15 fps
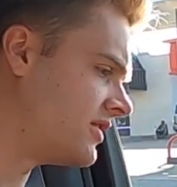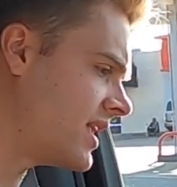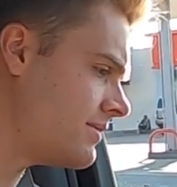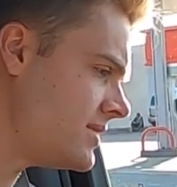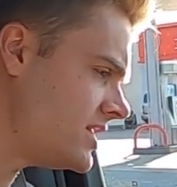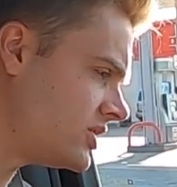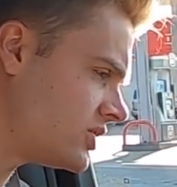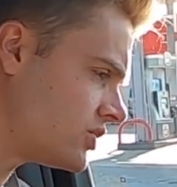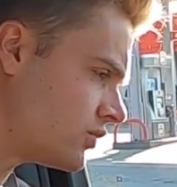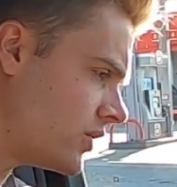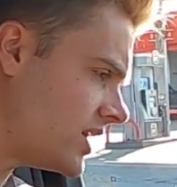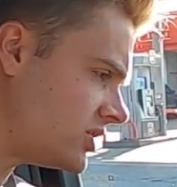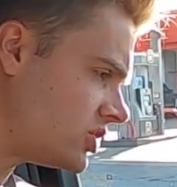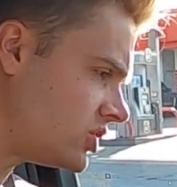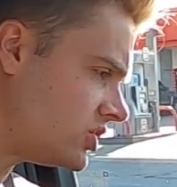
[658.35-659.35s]
Let me
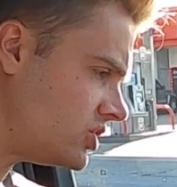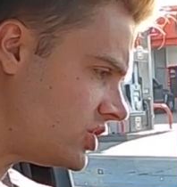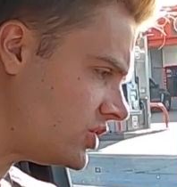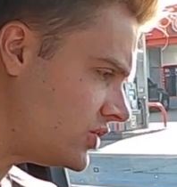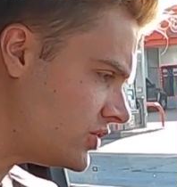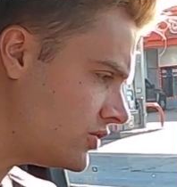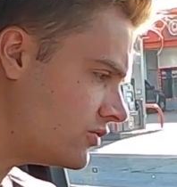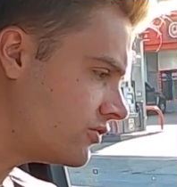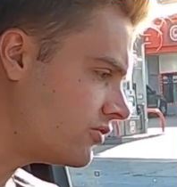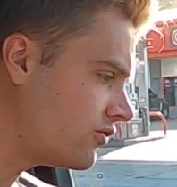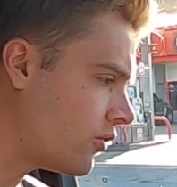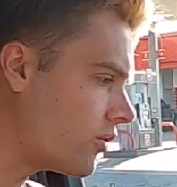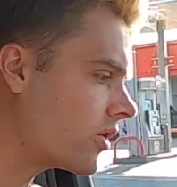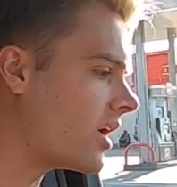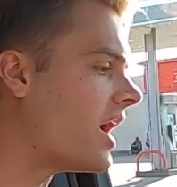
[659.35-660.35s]
switch to
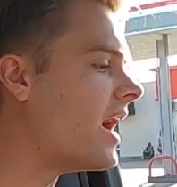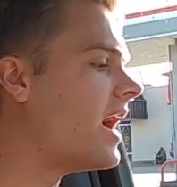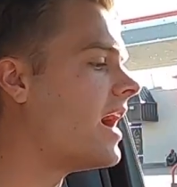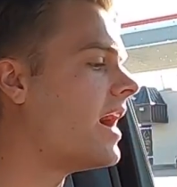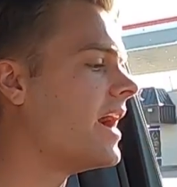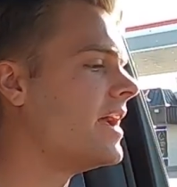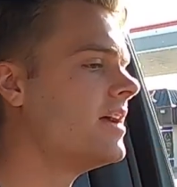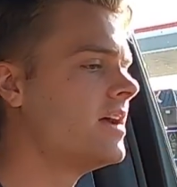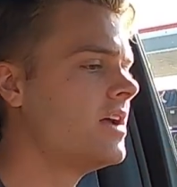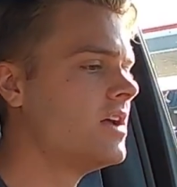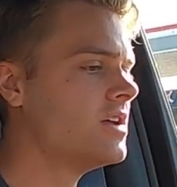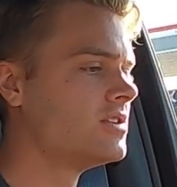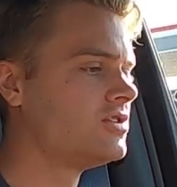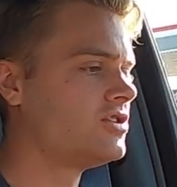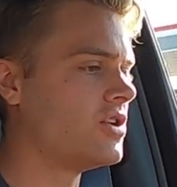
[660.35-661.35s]
4 high
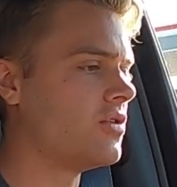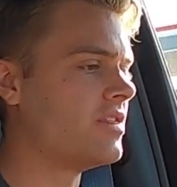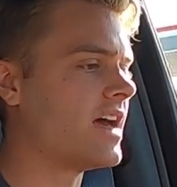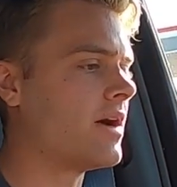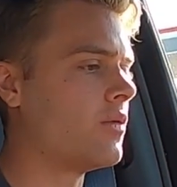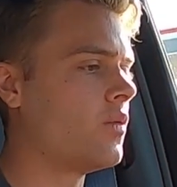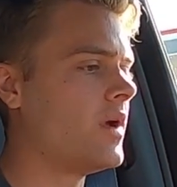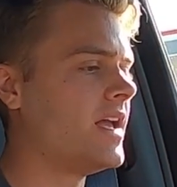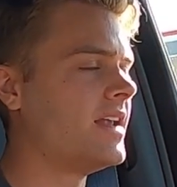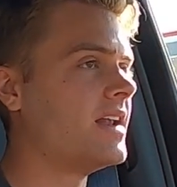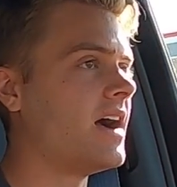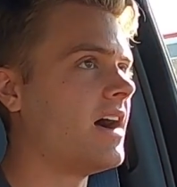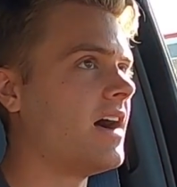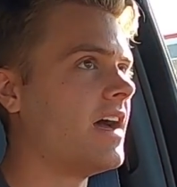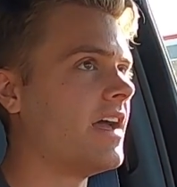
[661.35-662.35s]
so that
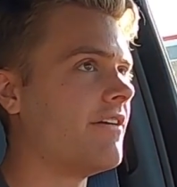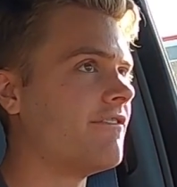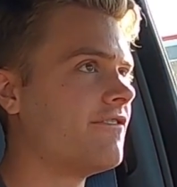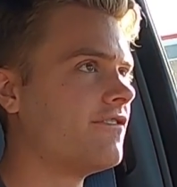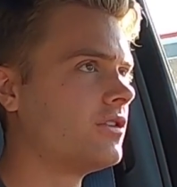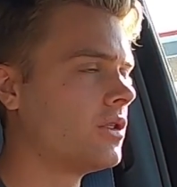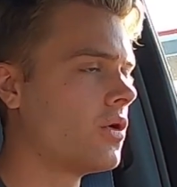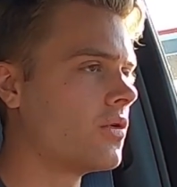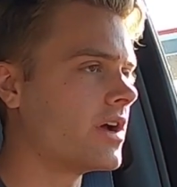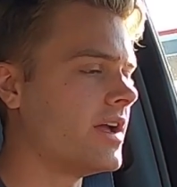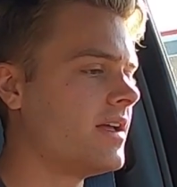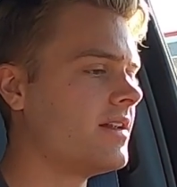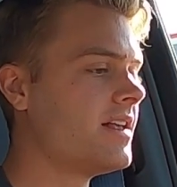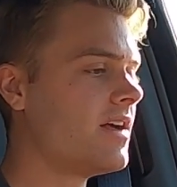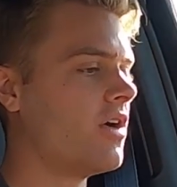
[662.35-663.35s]
when I floor
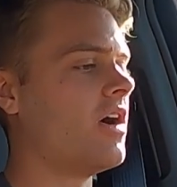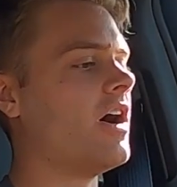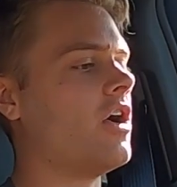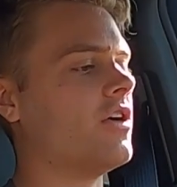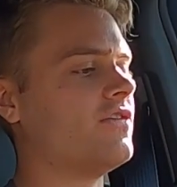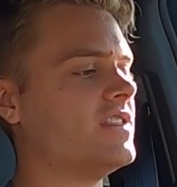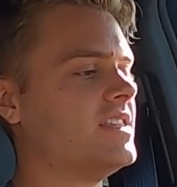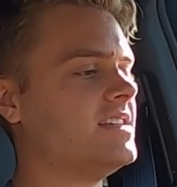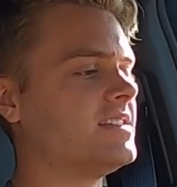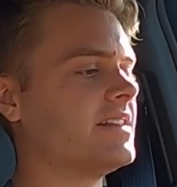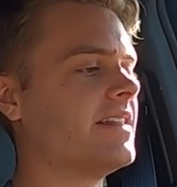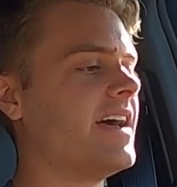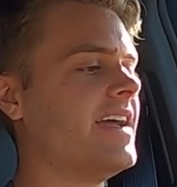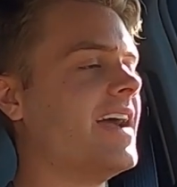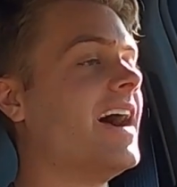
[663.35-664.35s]
it off of this
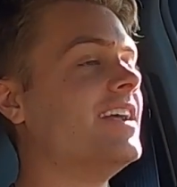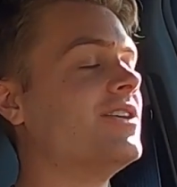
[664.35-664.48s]
light, I